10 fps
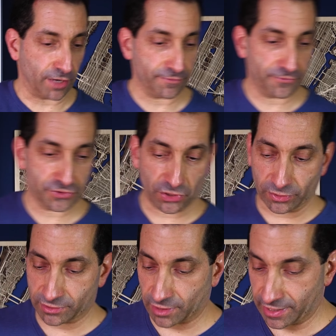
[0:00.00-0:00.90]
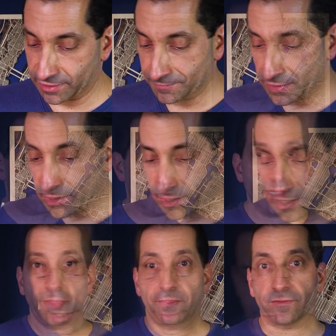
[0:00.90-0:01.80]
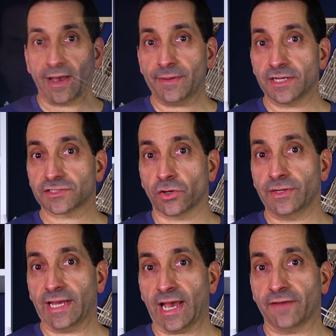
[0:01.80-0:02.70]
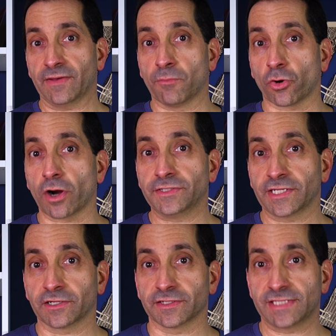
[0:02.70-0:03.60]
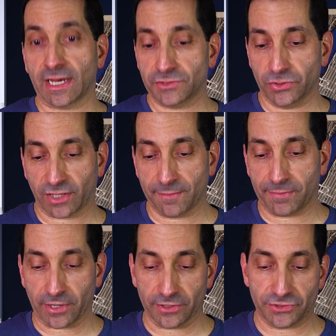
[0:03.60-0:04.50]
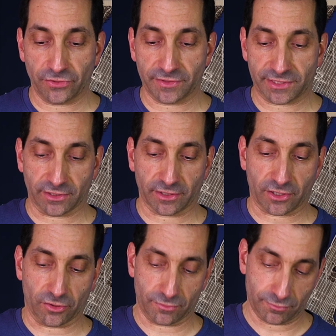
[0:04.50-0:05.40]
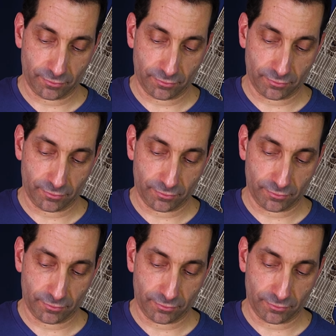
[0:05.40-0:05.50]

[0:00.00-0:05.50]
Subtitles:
off if you're so inclined. The laminate is going to have a more articulate sound to it compared to the silicone.